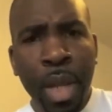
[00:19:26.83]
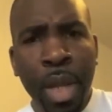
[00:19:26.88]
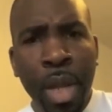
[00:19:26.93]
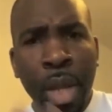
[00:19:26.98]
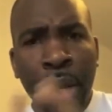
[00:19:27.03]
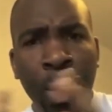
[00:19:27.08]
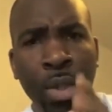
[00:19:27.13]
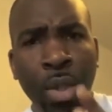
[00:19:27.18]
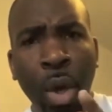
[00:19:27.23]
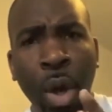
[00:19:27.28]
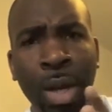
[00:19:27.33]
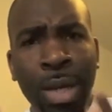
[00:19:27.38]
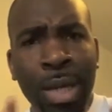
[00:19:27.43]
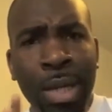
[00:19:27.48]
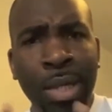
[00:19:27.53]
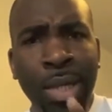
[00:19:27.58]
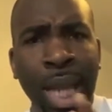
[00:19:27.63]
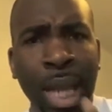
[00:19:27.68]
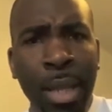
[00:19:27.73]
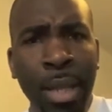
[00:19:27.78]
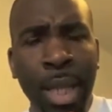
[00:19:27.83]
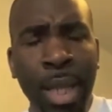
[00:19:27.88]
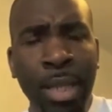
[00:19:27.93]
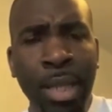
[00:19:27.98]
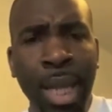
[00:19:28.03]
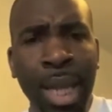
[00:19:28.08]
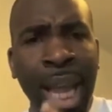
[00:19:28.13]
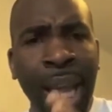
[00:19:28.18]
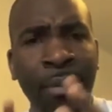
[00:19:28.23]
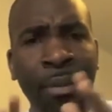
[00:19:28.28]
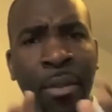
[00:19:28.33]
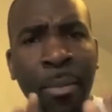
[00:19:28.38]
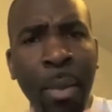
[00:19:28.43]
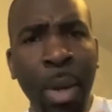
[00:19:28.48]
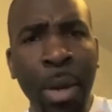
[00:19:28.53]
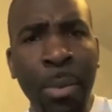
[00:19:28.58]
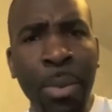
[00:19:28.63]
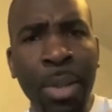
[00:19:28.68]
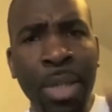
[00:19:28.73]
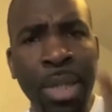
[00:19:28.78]
So understand this. A life of
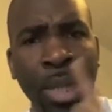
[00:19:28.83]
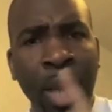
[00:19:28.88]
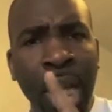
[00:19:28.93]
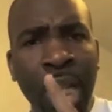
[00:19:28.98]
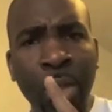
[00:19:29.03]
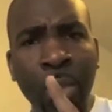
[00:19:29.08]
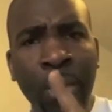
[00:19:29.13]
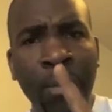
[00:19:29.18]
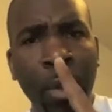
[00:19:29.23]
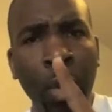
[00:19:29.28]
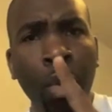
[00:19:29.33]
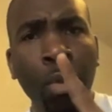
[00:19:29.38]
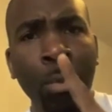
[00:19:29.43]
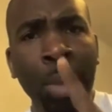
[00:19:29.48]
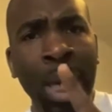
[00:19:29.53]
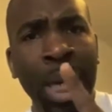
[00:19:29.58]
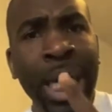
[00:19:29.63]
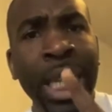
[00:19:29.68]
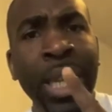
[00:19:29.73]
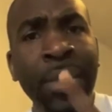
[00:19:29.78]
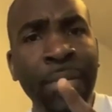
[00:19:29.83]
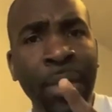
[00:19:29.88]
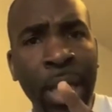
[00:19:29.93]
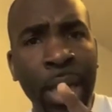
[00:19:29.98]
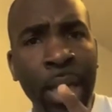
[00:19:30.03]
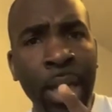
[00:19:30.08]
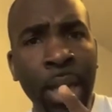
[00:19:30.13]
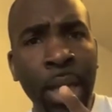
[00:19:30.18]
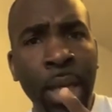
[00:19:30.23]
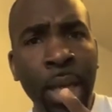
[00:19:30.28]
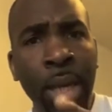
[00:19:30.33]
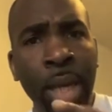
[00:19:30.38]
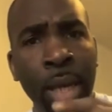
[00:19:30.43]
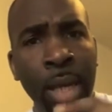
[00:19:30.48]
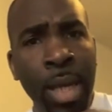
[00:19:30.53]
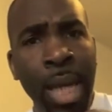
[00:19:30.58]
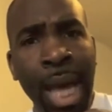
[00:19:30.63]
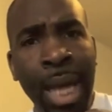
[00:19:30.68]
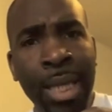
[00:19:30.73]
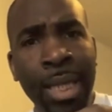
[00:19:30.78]
purpose starts with you believing
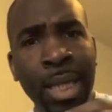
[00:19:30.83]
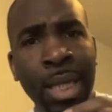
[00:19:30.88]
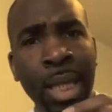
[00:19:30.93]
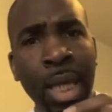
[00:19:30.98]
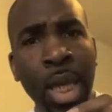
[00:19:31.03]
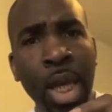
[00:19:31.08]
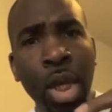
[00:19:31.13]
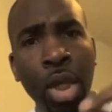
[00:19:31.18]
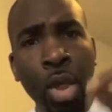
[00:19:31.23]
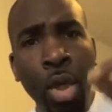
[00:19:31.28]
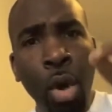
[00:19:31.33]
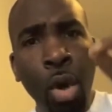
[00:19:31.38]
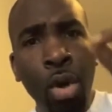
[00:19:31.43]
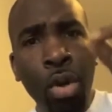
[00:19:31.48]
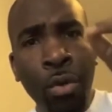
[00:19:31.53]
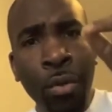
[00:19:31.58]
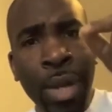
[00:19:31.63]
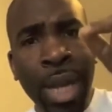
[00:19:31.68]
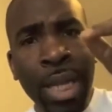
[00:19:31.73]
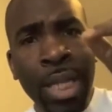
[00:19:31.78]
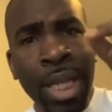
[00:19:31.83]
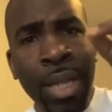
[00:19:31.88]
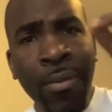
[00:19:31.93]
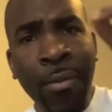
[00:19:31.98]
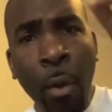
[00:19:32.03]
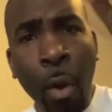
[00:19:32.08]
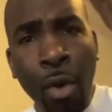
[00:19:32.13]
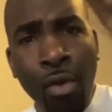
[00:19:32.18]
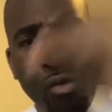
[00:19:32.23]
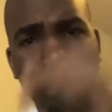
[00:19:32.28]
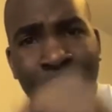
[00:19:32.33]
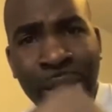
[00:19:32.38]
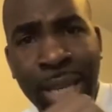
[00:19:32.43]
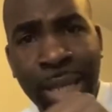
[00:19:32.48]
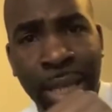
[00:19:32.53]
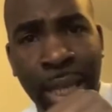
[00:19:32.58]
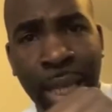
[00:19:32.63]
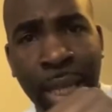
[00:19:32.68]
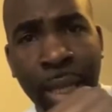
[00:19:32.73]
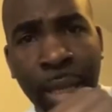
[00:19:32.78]
that you're created for a
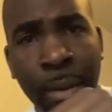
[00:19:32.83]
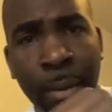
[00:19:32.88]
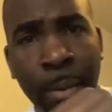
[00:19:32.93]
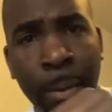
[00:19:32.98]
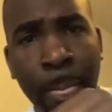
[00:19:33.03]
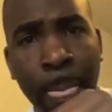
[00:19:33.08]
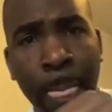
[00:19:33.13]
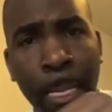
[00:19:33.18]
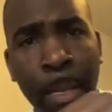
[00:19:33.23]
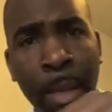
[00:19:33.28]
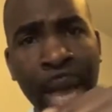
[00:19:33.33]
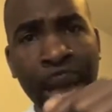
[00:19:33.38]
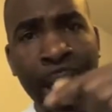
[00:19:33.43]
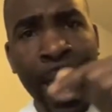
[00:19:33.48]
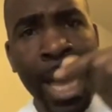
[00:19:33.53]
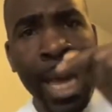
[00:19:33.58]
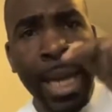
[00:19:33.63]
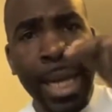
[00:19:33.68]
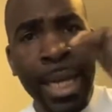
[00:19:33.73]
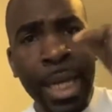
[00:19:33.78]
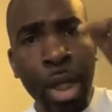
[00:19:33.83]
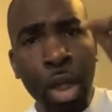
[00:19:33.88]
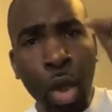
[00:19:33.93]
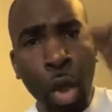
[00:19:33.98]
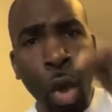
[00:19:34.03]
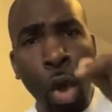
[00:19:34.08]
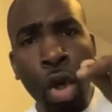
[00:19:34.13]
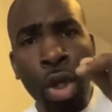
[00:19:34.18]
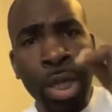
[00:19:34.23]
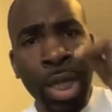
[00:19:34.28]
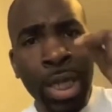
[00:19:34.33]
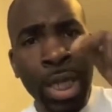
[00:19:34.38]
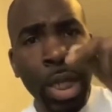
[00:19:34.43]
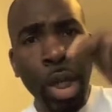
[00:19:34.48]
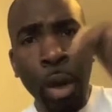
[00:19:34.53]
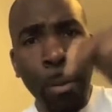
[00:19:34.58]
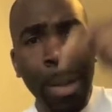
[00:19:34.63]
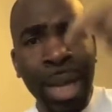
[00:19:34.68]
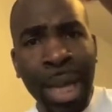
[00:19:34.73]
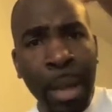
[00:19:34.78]
reason and God did
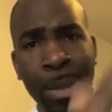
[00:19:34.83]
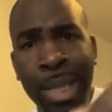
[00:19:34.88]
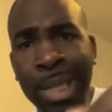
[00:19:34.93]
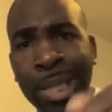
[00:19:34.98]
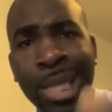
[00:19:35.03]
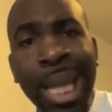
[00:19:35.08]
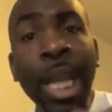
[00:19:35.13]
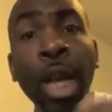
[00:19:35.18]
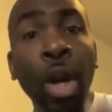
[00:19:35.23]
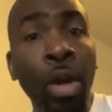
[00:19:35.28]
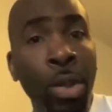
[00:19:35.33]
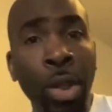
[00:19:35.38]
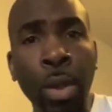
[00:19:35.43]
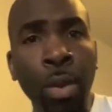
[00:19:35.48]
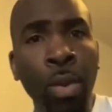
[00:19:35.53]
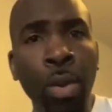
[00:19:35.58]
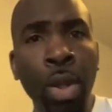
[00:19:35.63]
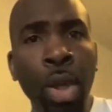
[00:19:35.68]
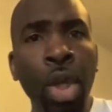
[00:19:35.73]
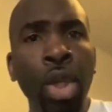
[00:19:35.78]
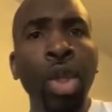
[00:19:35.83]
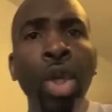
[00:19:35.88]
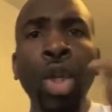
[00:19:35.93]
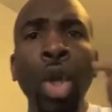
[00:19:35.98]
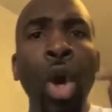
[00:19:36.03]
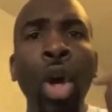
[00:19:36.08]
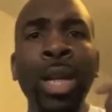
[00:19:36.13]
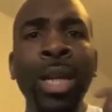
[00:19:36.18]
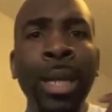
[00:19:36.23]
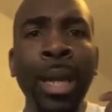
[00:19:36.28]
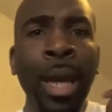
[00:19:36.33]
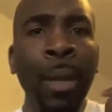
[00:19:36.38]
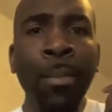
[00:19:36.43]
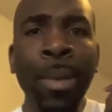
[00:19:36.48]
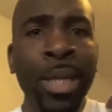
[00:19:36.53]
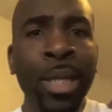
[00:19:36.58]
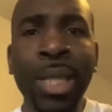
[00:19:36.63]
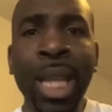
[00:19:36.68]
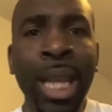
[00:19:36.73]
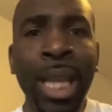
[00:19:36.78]
not make a mistake on you. You're not an, a
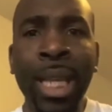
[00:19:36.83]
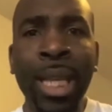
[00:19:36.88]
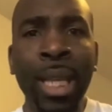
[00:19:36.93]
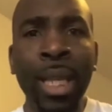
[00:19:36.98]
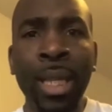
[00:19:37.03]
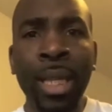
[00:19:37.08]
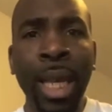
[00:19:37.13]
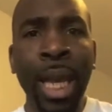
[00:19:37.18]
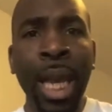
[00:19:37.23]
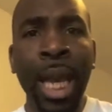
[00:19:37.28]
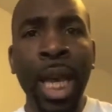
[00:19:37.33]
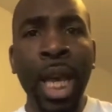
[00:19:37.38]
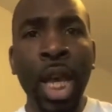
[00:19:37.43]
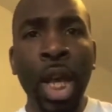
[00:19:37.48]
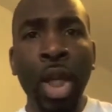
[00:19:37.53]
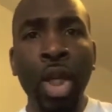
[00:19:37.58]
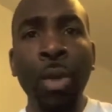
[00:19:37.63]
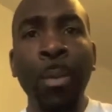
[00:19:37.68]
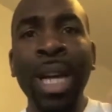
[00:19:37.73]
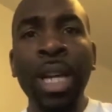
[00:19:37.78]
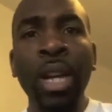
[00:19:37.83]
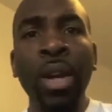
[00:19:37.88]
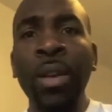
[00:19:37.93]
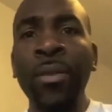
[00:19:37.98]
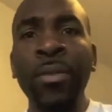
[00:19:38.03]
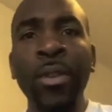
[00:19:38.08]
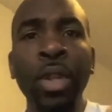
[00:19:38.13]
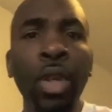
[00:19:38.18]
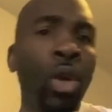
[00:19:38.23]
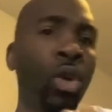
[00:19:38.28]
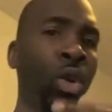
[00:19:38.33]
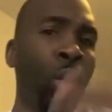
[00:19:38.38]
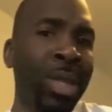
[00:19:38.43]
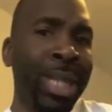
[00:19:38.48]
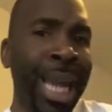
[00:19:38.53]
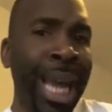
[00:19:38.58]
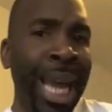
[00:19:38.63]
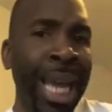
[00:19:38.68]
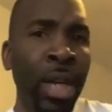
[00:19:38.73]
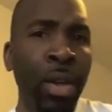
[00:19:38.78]
mistake, yeah? You might not even know your
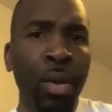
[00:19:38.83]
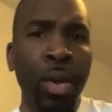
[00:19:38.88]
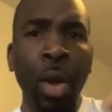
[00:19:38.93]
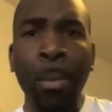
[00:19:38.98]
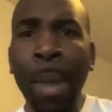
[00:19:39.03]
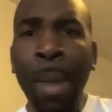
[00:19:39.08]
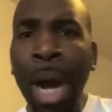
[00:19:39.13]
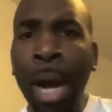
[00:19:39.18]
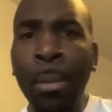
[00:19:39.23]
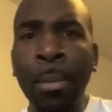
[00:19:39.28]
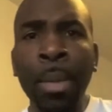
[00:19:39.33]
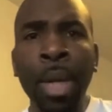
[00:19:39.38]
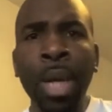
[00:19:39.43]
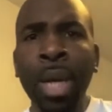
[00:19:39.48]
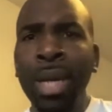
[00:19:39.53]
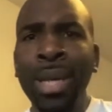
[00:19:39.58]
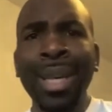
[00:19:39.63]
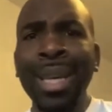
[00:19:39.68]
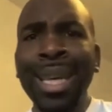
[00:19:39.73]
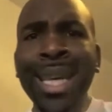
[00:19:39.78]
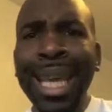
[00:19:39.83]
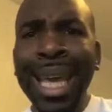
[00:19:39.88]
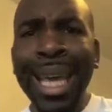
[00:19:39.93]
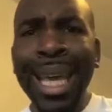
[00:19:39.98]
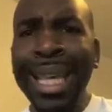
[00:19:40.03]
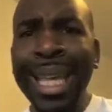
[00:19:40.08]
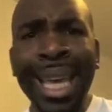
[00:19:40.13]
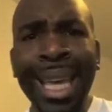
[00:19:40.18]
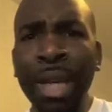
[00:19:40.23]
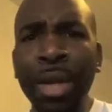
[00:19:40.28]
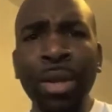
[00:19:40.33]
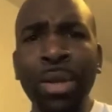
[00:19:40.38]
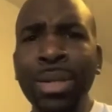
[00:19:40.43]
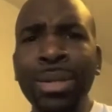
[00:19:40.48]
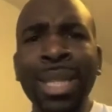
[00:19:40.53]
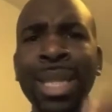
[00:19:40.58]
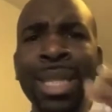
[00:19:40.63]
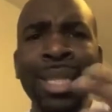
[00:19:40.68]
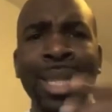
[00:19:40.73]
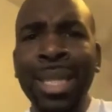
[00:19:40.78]
dad or your mom, yeah, yeah, yeah.
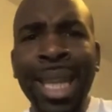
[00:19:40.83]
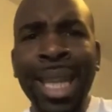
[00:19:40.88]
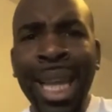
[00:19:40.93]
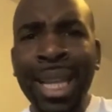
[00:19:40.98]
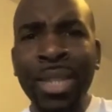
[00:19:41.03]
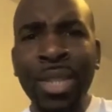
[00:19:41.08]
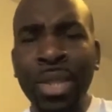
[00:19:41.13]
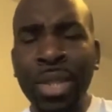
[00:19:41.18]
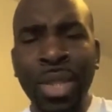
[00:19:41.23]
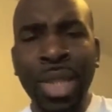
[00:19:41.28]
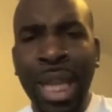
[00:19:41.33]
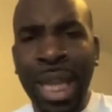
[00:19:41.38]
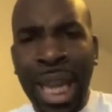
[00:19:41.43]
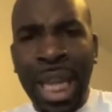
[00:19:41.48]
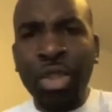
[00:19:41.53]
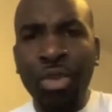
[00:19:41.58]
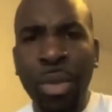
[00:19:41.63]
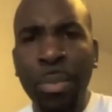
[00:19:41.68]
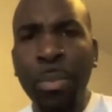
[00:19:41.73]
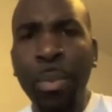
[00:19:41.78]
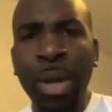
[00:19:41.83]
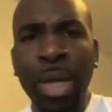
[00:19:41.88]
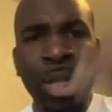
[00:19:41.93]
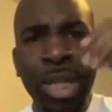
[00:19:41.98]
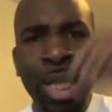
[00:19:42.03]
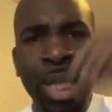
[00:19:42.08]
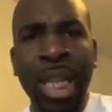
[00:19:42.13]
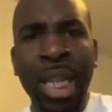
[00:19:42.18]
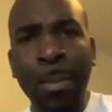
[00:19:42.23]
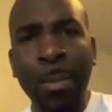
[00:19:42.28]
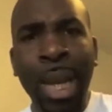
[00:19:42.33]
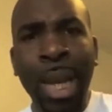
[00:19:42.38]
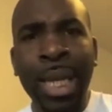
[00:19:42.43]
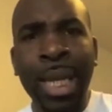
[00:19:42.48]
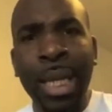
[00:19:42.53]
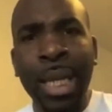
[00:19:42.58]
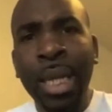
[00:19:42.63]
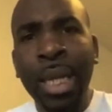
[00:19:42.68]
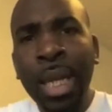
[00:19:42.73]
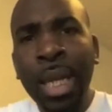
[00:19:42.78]
Listen, that's just an entry point into this planet.
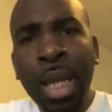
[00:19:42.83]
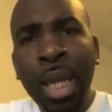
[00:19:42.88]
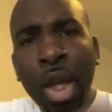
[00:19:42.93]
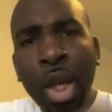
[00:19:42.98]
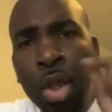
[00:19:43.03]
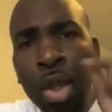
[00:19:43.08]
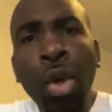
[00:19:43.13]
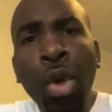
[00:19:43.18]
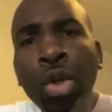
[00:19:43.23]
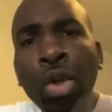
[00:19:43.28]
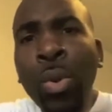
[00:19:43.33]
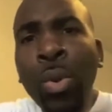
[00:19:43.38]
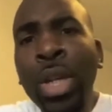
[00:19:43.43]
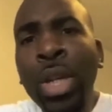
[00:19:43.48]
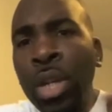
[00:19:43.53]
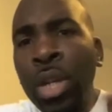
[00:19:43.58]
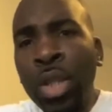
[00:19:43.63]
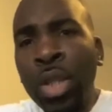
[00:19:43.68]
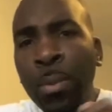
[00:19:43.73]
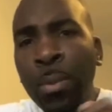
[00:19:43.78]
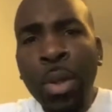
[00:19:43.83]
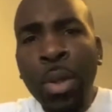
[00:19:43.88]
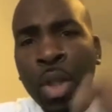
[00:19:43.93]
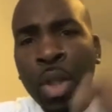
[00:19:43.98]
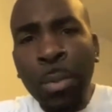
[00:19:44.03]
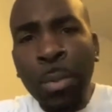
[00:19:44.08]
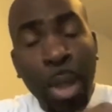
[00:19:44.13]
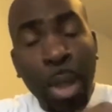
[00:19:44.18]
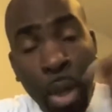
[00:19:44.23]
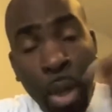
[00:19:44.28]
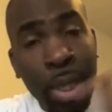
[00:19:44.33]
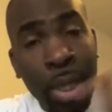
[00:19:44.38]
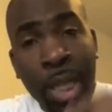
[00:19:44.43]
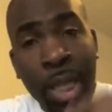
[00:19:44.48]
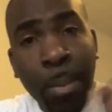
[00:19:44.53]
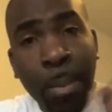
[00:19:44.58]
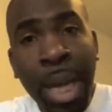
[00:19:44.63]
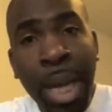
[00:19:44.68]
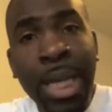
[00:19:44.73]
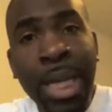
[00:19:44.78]
Those who are not supposed to be on this
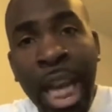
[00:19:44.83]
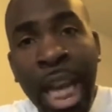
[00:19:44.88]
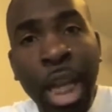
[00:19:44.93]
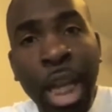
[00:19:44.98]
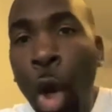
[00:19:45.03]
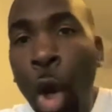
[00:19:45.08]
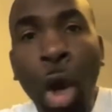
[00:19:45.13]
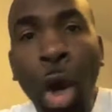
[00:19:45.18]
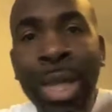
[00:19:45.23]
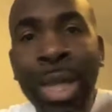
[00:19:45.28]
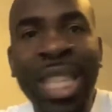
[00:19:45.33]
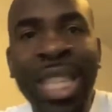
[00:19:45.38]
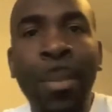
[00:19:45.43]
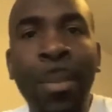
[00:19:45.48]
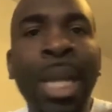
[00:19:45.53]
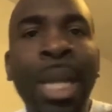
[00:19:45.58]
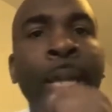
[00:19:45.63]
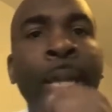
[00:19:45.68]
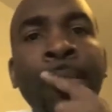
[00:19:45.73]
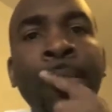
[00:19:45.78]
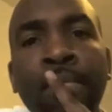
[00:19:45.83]
planet and not on this planet.